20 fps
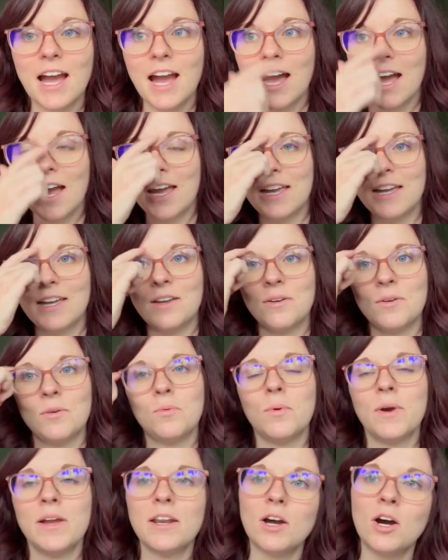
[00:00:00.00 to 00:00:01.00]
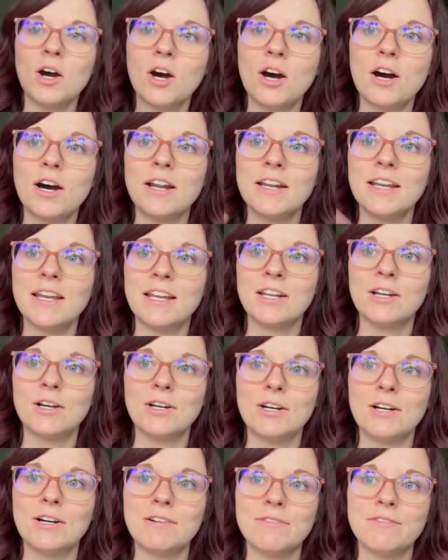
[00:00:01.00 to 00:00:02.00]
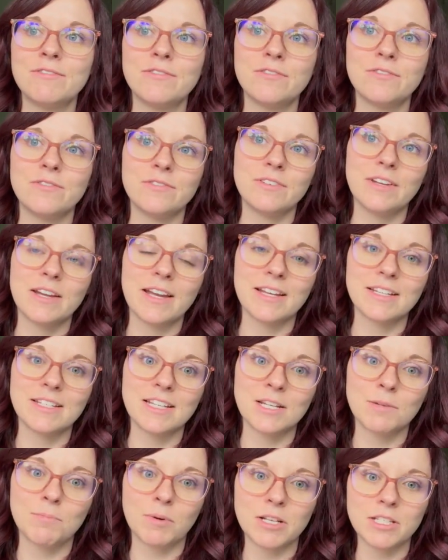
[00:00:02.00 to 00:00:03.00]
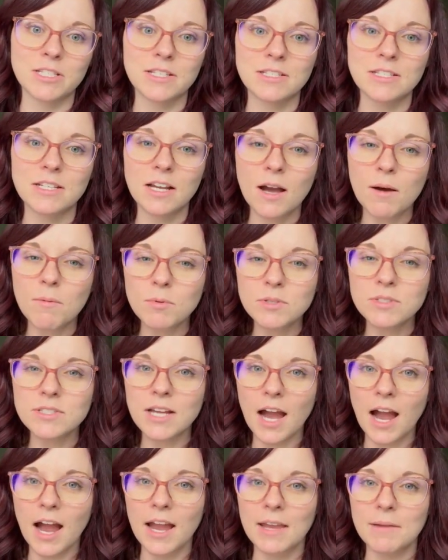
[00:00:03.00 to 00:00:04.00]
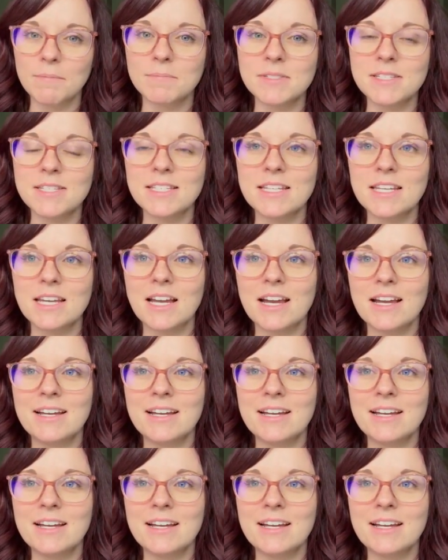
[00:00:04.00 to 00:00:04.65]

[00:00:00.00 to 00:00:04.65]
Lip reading: I went on and off antidepressants a couple times.